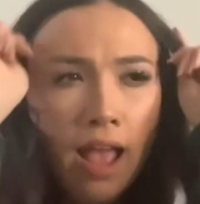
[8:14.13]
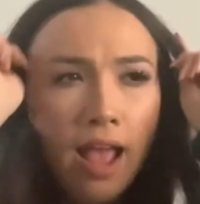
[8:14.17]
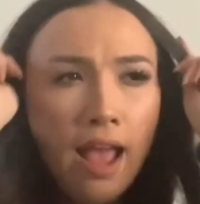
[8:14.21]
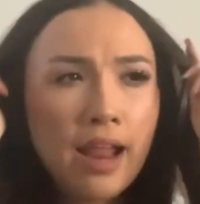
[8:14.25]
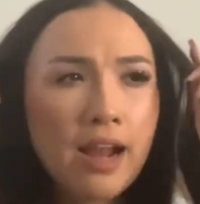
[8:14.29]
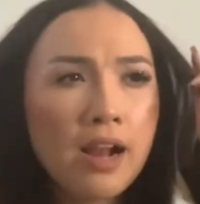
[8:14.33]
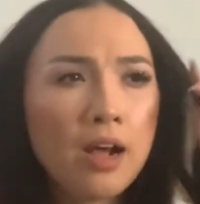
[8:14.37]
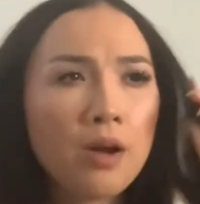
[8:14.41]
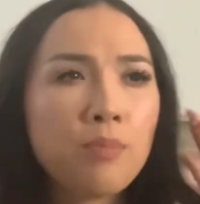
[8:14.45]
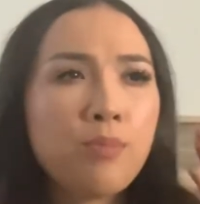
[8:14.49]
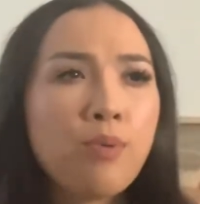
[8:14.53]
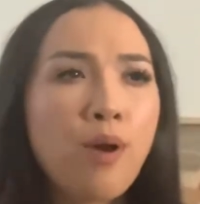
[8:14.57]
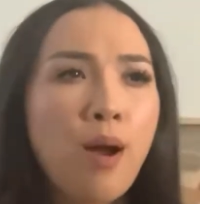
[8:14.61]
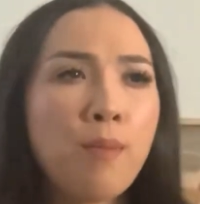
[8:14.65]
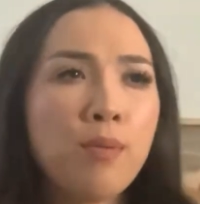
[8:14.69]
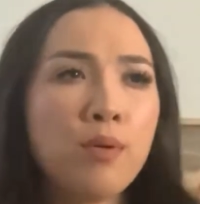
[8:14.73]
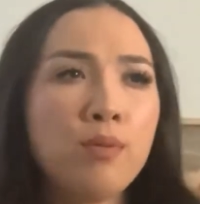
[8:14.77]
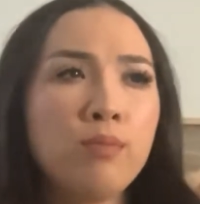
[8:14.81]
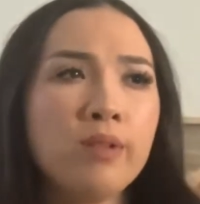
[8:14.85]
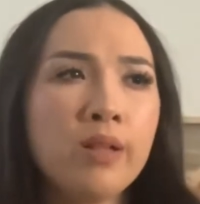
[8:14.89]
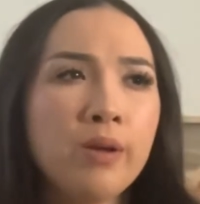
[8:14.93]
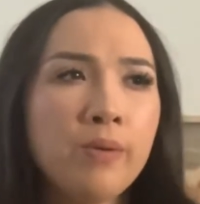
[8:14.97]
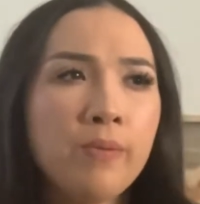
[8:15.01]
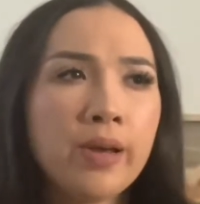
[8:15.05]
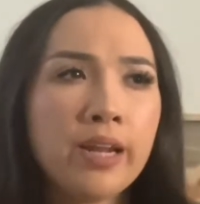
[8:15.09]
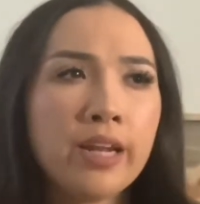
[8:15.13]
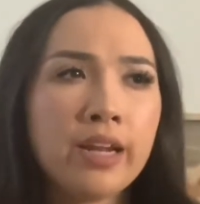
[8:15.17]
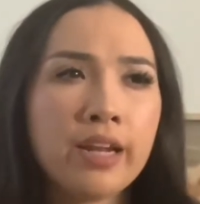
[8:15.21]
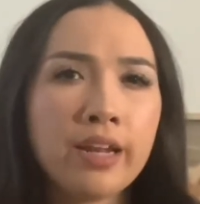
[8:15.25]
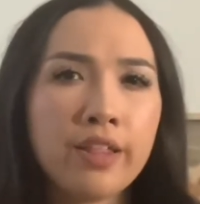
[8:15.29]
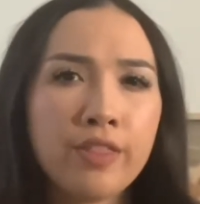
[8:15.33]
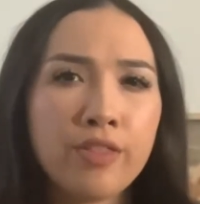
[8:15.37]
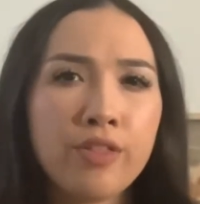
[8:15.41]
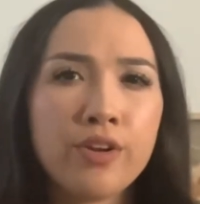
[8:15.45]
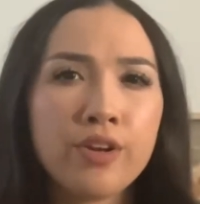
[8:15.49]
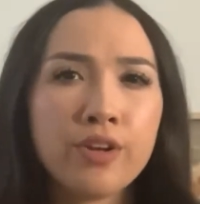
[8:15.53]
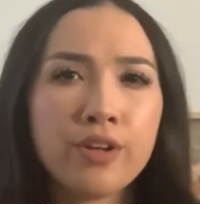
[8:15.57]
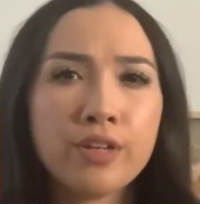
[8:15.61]
and I'll probably wait
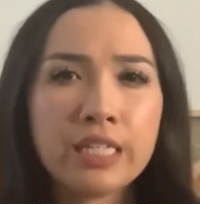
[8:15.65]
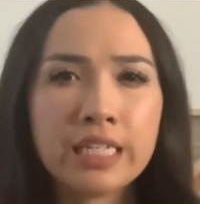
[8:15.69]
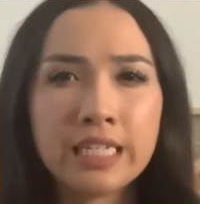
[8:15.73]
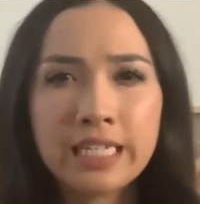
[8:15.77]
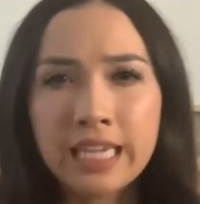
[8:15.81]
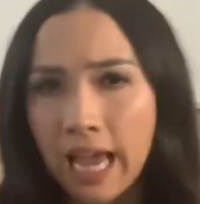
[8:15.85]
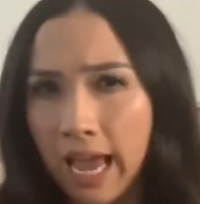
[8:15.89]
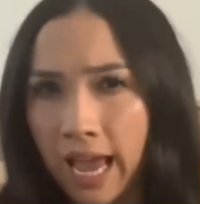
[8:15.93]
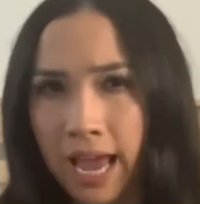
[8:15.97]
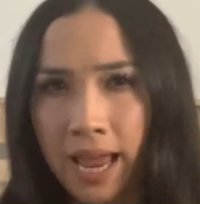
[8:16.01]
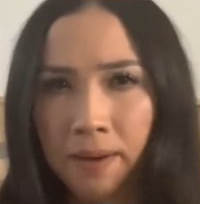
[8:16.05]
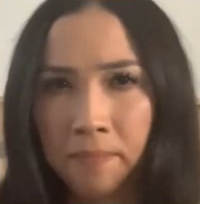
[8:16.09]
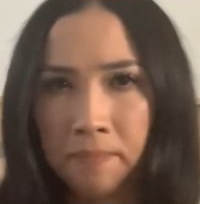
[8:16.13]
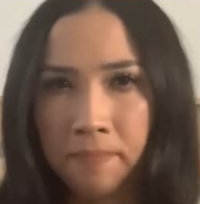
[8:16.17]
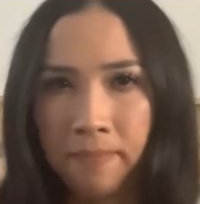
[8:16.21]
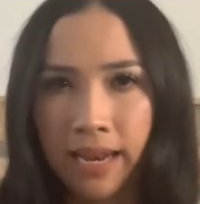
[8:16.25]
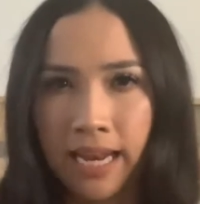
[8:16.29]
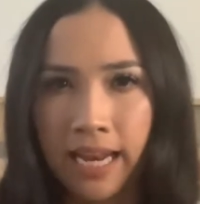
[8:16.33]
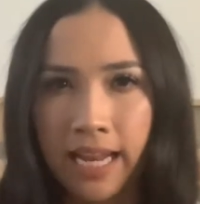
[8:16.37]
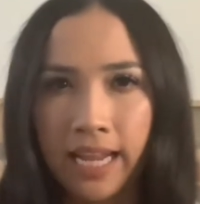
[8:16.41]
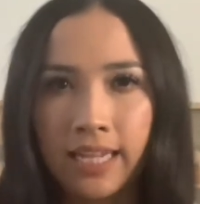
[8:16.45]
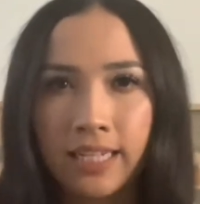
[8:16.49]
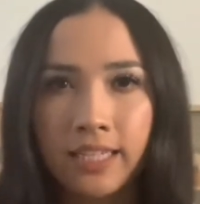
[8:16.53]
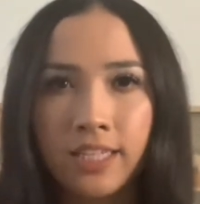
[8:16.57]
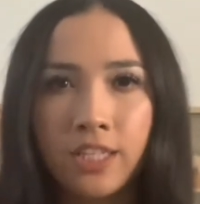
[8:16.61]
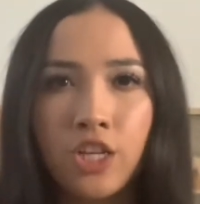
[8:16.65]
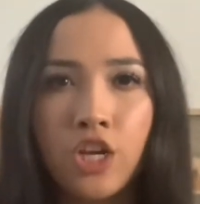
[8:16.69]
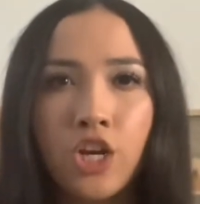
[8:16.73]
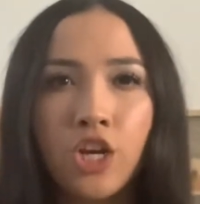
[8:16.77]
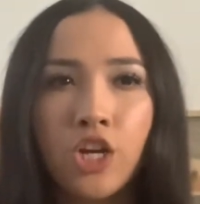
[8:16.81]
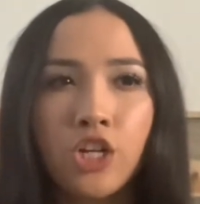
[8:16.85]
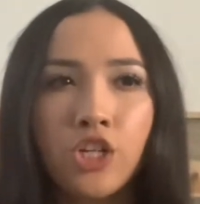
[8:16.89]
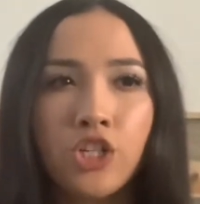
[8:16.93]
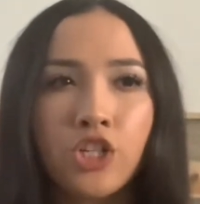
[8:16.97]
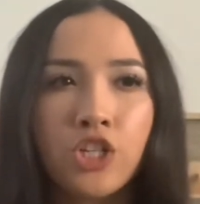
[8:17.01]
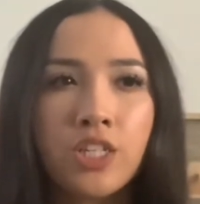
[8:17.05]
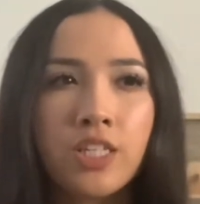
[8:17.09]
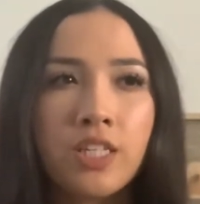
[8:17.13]
another 10 minutes
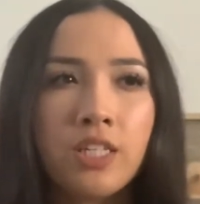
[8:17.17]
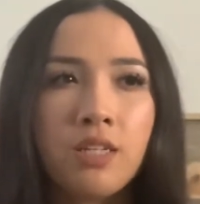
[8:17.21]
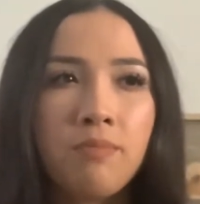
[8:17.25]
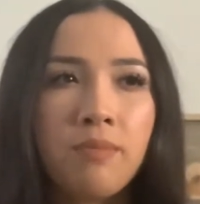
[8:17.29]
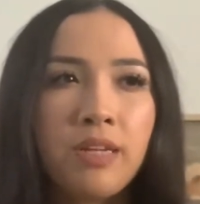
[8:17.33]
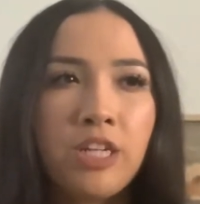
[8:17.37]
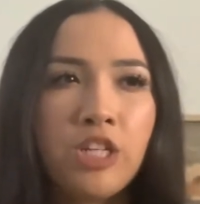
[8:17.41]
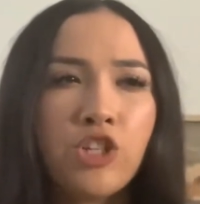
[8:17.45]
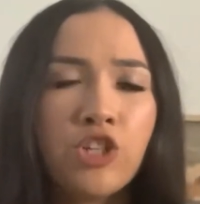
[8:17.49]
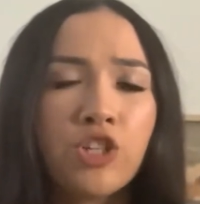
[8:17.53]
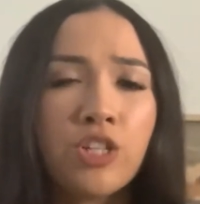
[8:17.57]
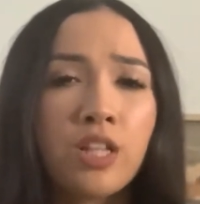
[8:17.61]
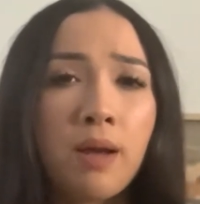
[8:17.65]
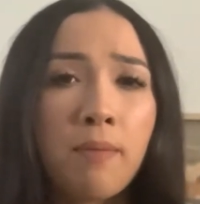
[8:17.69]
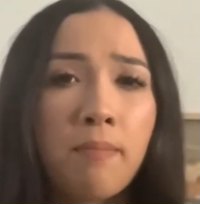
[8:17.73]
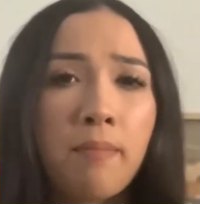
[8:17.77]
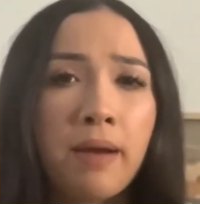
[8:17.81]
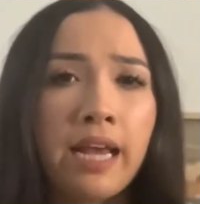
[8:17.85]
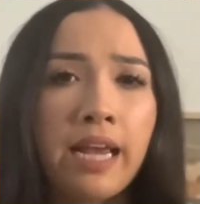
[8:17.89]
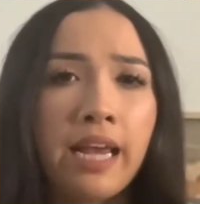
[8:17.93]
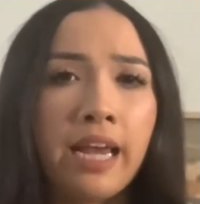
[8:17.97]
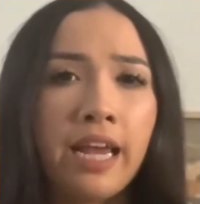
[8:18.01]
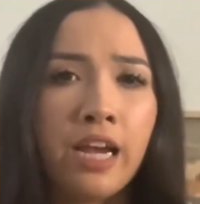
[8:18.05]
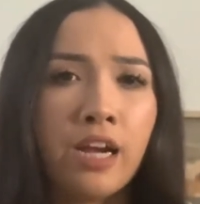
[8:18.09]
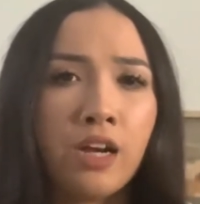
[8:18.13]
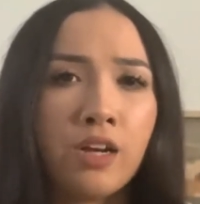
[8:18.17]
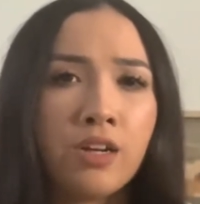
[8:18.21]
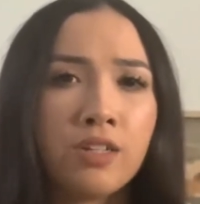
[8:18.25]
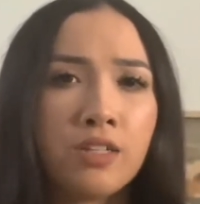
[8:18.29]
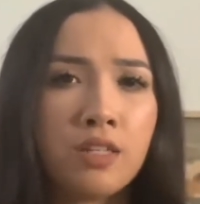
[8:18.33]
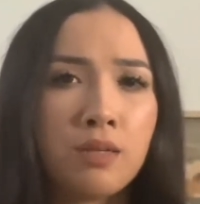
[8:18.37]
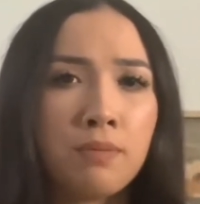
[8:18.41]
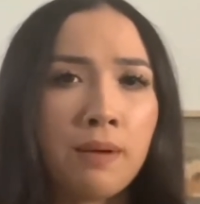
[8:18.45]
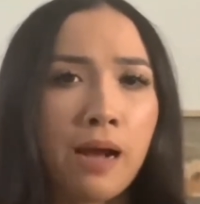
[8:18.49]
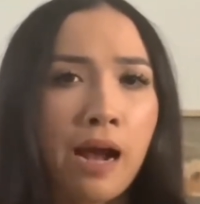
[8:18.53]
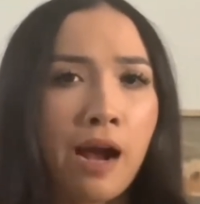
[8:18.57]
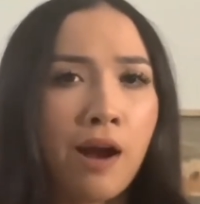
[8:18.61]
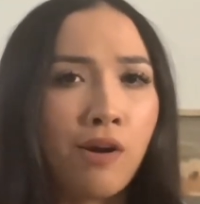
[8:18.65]
just to make sure that my hair is
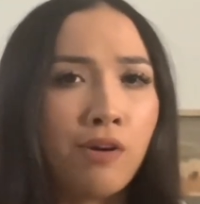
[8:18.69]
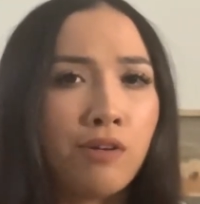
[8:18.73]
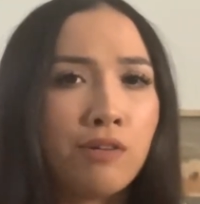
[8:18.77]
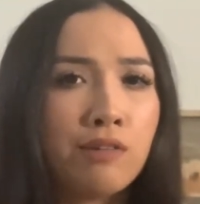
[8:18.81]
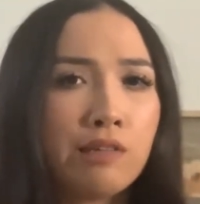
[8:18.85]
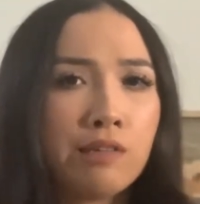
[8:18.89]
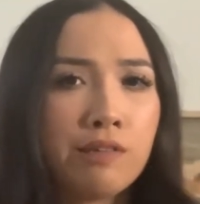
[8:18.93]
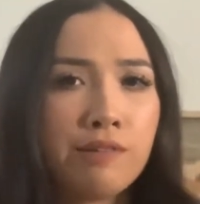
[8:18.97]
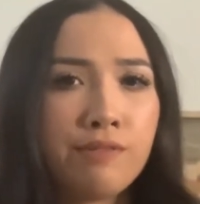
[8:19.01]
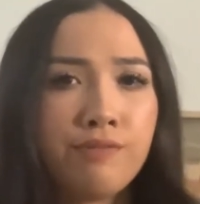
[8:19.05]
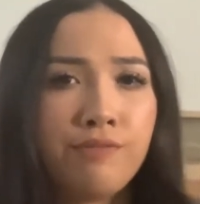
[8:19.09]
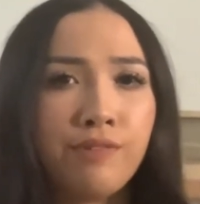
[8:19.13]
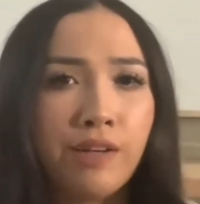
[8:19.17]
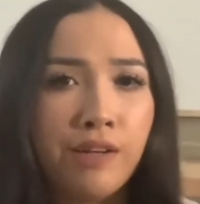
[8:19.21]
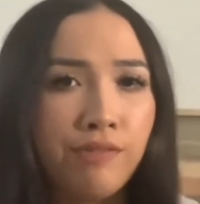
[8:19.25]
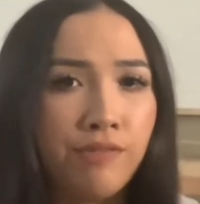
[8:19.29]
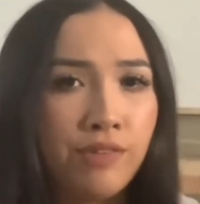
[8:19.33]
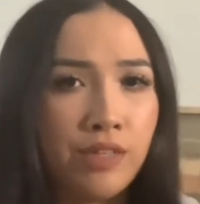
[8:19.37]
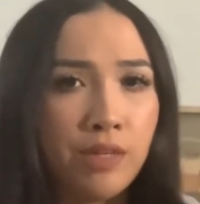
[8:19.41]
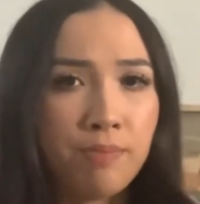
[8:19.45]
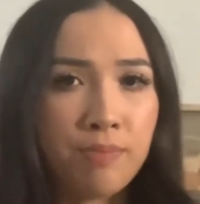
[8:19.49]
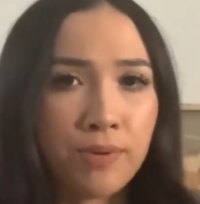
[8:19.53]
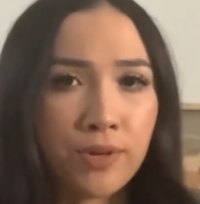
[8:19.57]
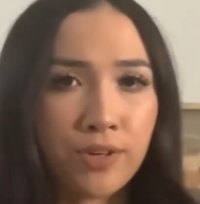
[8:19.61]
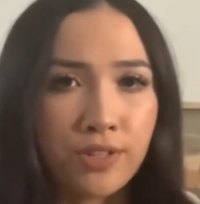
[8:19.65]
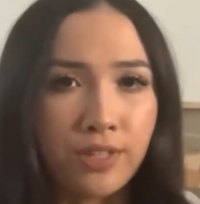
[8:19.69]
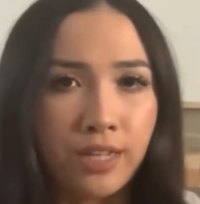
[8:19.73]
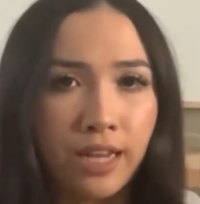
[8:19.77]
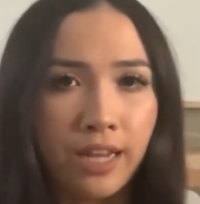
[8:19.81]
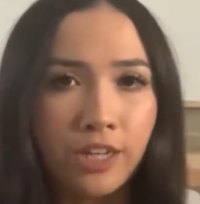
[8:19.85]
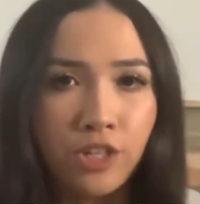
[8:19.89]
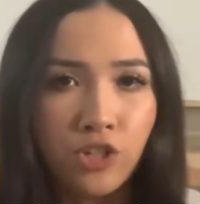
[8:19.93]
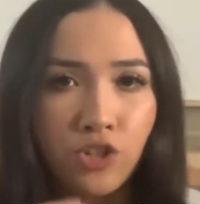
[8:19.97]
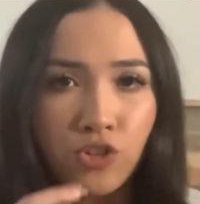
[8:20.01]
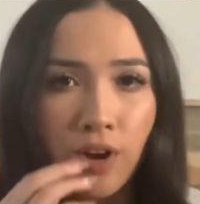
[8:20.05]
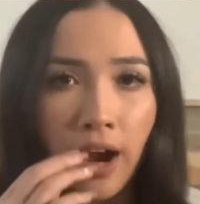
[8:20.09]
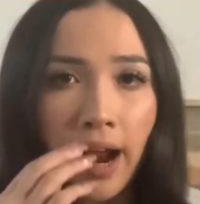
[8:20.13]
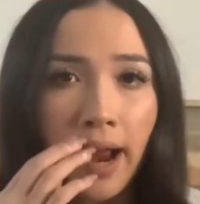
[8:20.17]
about
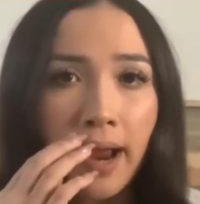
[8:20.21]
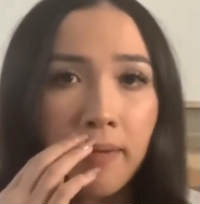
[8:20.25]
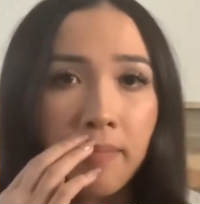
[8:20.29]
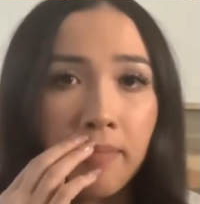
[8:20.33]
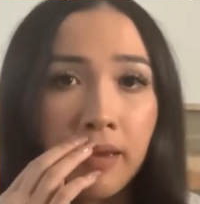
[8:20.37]
50% dry,